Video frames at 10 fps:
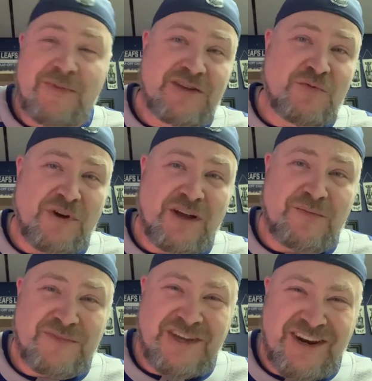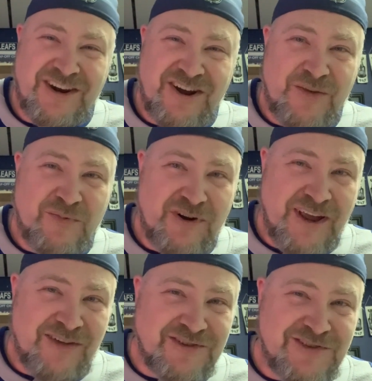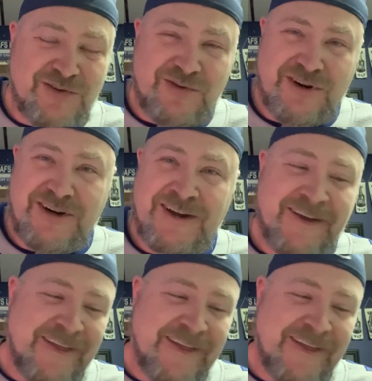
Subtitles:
Next one up, Danny Noppert, Alan Suter.